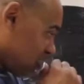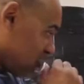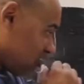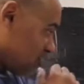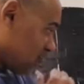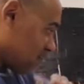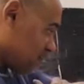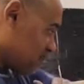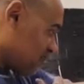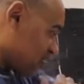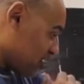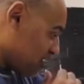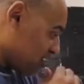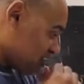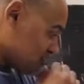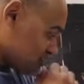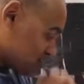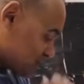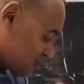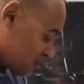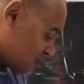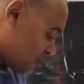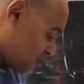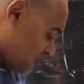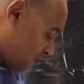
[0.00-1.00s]
a lot of
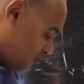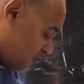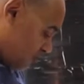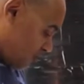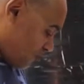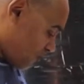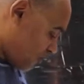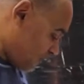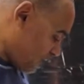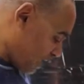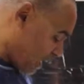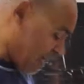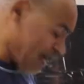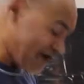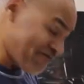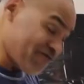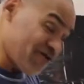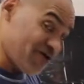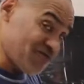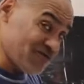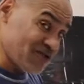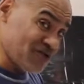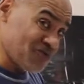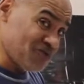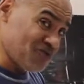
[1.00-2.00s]
fighters, we have,
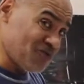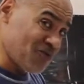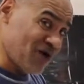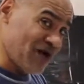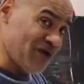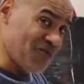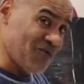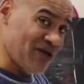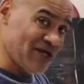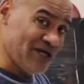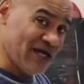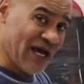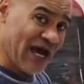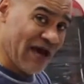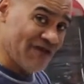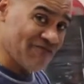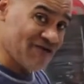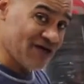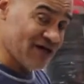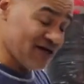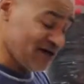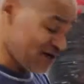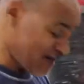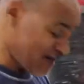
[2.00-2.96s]
the way we have it,